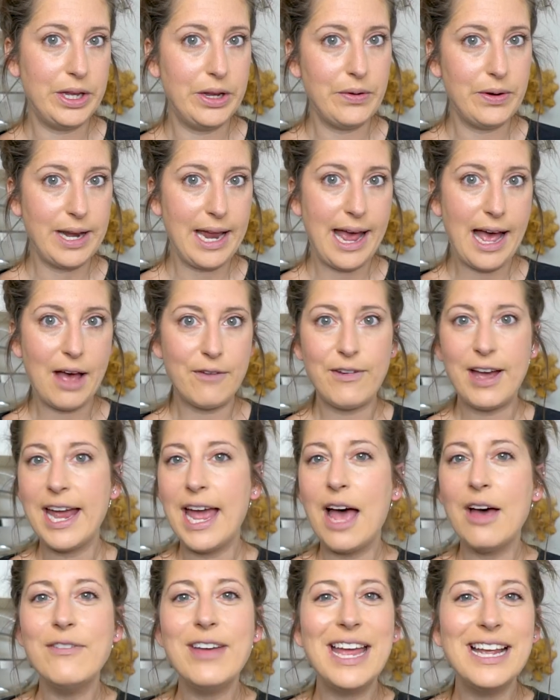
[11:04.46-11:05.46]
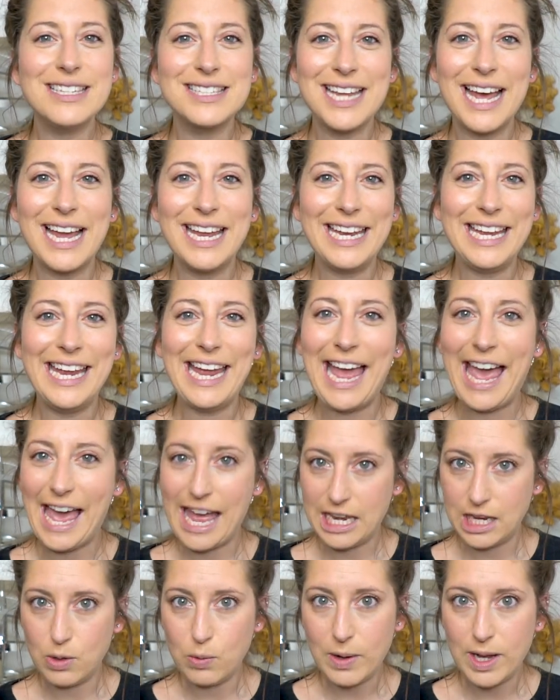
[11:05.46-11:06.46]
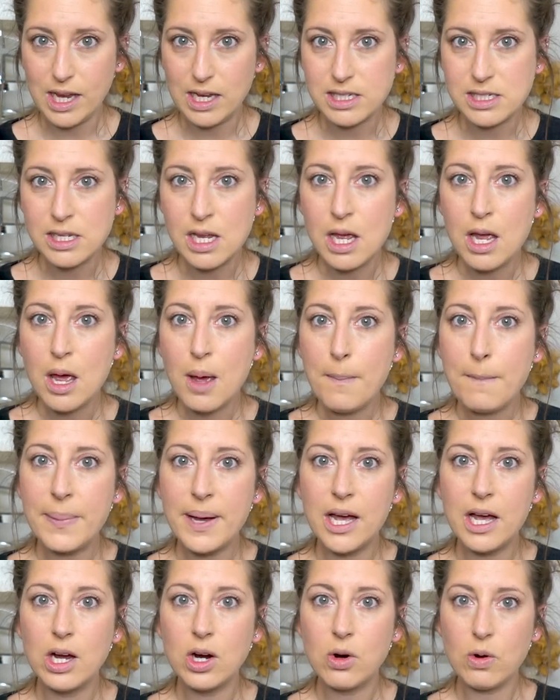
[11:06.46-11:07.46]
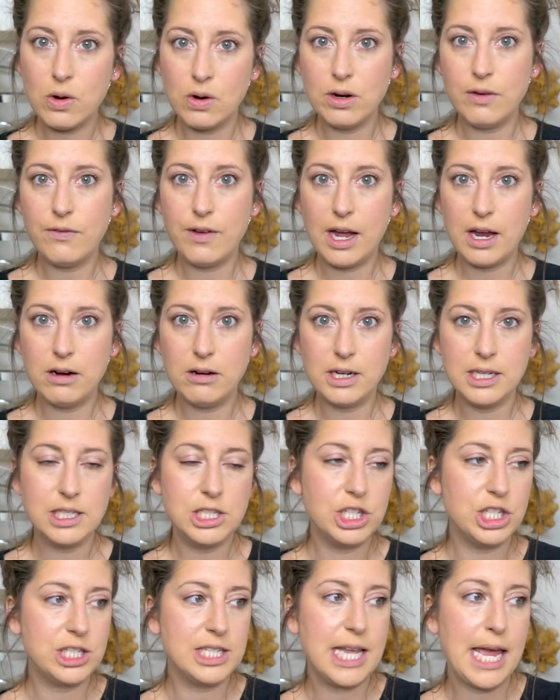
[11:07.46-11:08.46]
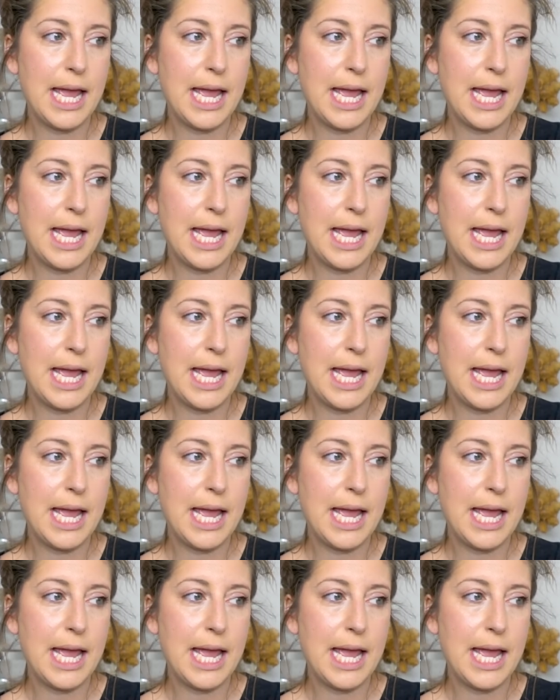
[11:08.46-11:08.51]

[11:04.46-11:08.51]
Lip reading: year and a half. I have anxiety anyways, but coronavirus just